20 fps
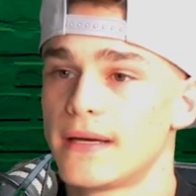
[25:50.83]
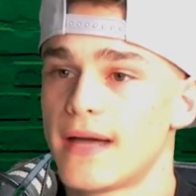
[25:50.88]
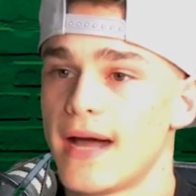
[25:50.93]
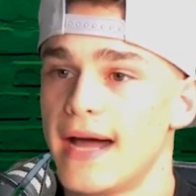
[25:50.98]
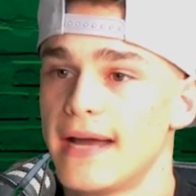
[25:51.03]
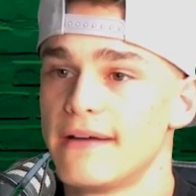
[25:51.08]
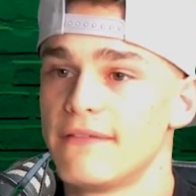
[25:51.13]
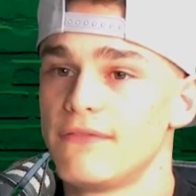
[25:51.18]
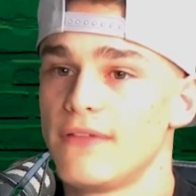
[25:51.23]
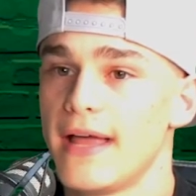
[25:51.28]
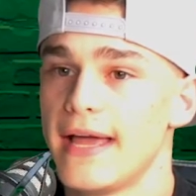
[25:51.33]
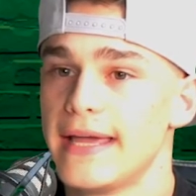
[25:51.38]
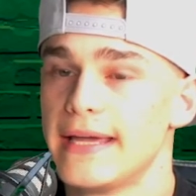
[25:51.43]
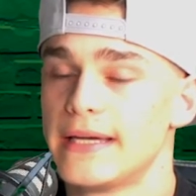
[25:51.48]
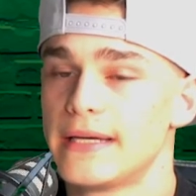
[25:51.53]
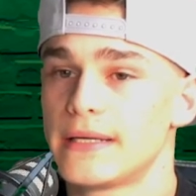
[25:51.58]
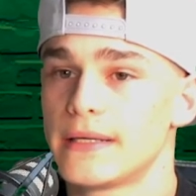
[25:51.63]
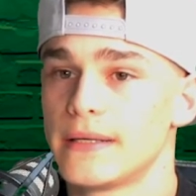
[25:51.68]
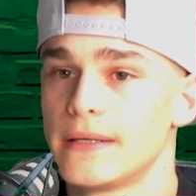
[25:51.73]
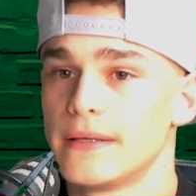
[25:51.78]
kind of
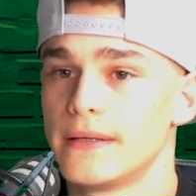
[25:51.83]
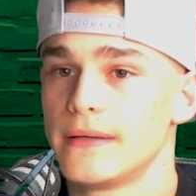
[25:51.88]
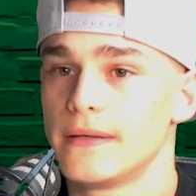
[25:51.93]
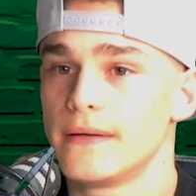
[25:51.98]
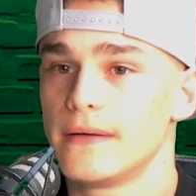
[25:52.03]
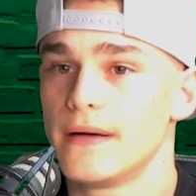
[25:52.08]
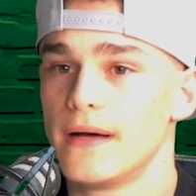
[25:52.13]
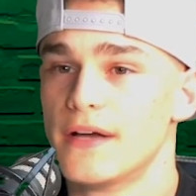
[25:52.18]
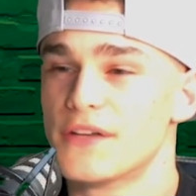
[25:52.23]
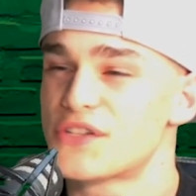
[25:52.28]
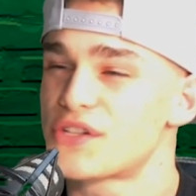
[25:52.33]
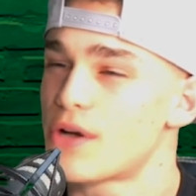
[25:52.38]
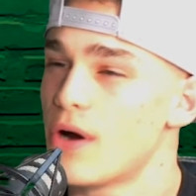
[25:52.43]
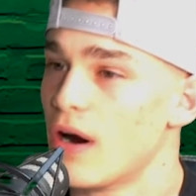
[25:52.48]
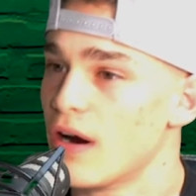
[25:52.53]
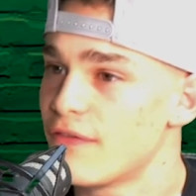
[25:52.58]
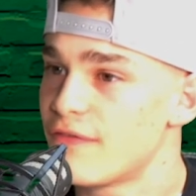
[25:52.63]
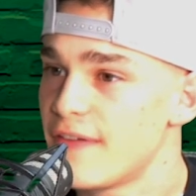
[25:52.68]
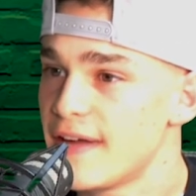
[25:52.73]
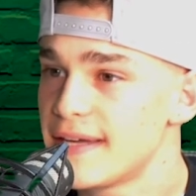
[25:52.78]
like a
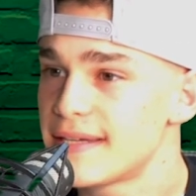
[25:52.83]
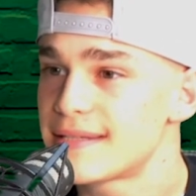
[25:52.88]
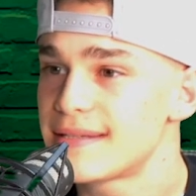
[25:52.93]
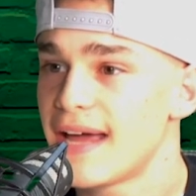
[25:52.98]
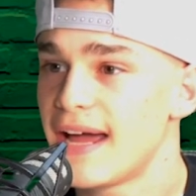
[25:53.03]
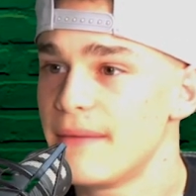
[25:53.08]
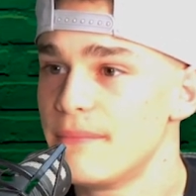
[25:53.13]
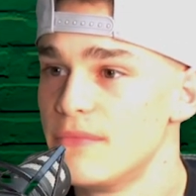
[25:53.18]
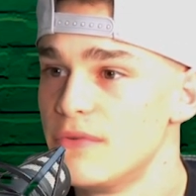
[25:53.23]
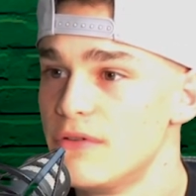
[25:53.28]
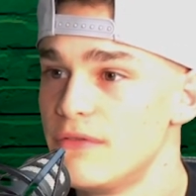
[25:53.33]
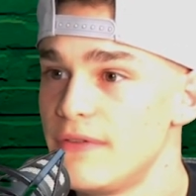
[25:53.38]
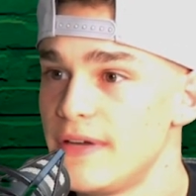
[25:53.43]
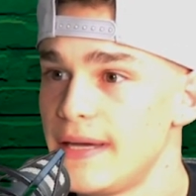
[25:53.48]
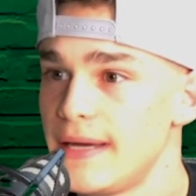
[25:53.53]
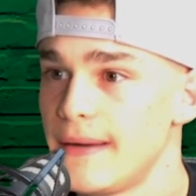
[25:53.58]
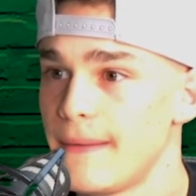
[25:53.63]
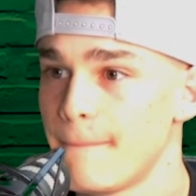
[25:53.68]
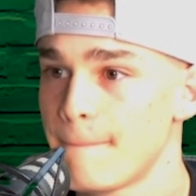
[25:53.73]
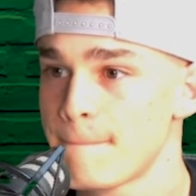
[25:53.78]
Scarface type
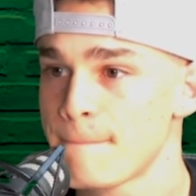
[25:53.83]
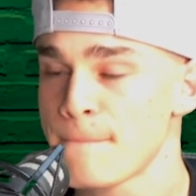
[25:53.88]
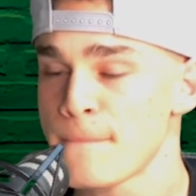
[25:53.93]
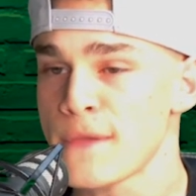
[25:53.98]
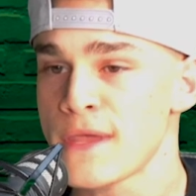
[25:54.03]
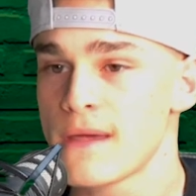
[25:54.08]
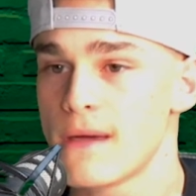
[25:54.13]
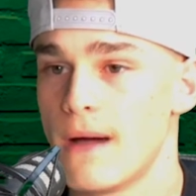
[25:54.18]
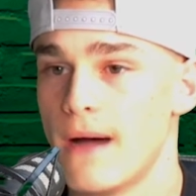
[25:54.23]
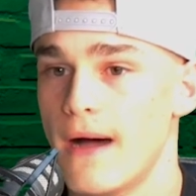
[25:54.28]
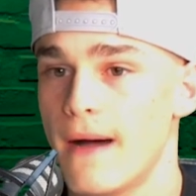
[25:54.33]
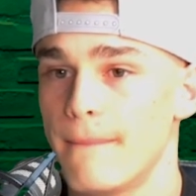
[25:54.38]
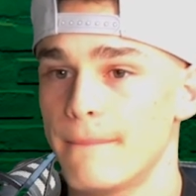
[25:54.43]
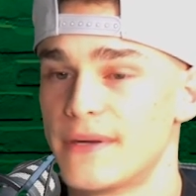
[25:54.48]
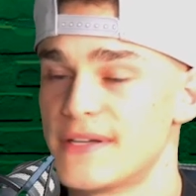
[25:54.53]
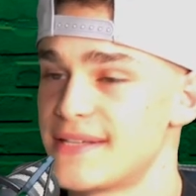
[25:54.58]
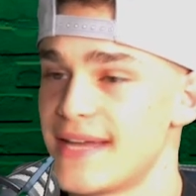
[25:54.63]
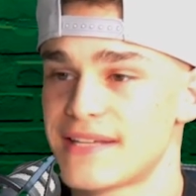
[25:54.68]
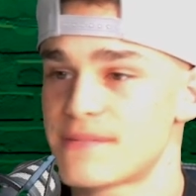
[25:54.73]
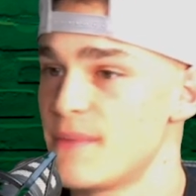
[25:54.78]
movie,
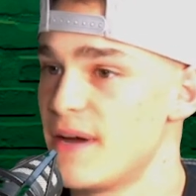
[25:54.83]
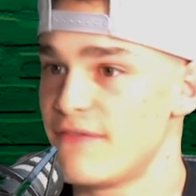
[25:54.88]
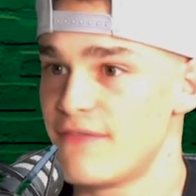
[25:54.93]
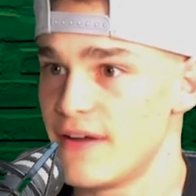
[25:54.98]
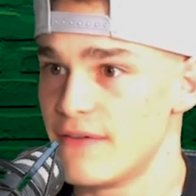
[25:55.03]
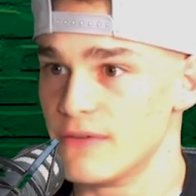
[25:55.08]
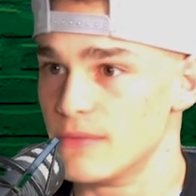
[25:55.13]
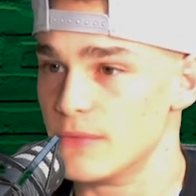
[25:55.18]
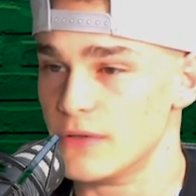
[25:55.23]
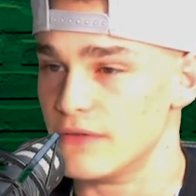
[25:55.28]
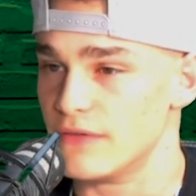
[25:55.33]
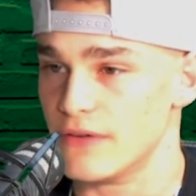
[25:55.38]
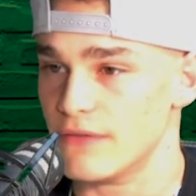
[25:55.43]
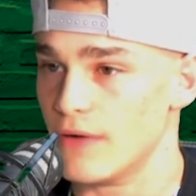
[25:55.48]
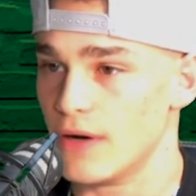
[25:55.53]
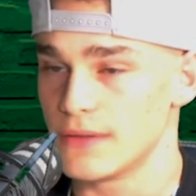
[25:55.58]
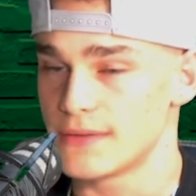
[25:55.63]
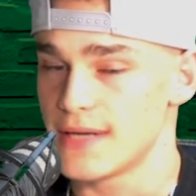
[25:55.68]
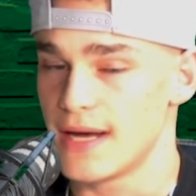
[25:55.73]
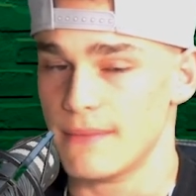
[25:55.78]
because that's my favorite movie of
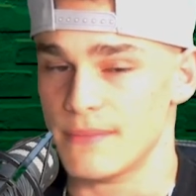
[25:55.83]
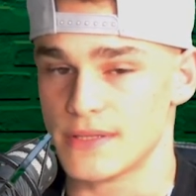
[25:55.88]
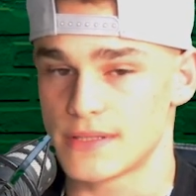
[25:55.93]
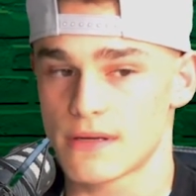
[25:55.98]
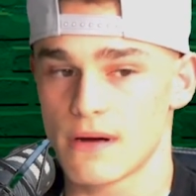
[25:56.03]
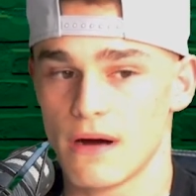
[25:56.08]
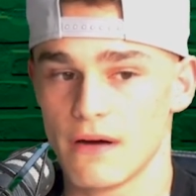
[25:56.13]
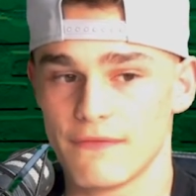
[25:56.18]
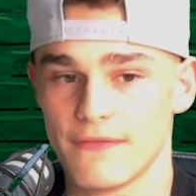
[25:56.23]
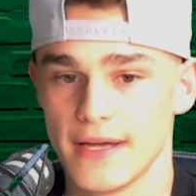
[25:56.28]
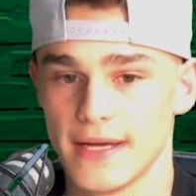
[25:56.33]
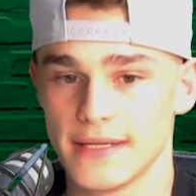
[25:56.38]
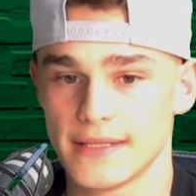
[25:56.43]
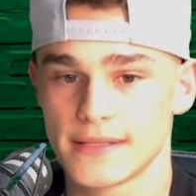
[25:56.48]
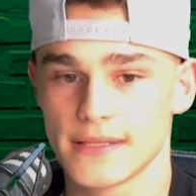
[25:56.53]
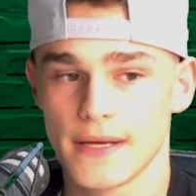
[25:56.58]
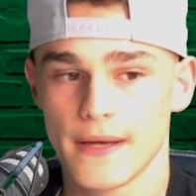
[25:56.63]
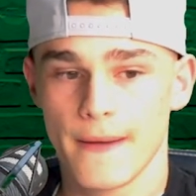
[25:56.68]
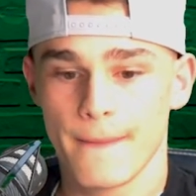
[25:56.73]
all time is Scarface.